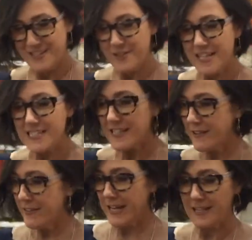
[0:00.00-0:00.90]
So these
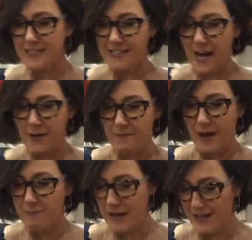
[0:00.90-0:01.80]
little things,
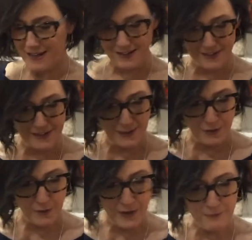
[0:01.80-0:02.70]
I make
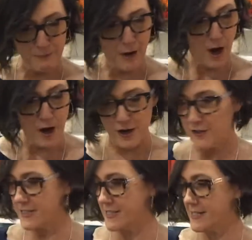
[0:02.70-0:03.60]
little green
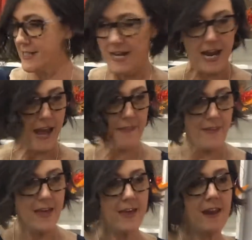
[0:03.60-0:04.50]
hearts, and
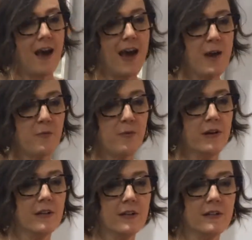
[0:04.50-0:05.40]
then I
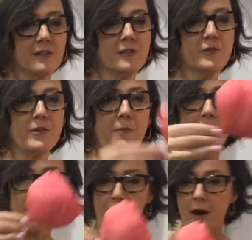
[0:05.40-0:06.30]
will glue
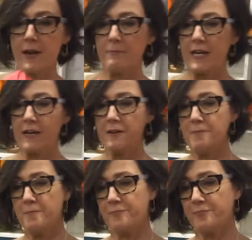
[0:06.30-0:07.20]
them on the bottom
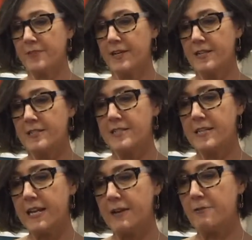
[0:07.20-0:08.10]
here
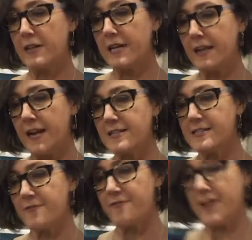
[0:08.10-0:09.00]
to get a really
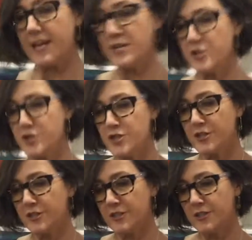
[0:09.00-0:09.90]
nice finish.
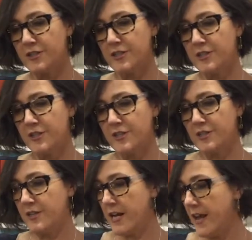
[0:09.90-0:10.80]

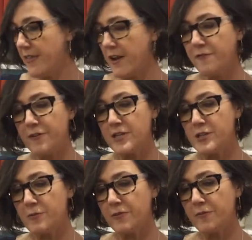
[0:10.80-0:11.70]
And then I'll
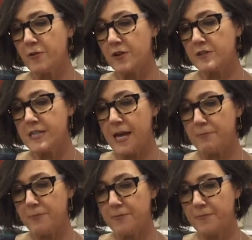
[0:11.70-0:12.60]
finish it with floral tape.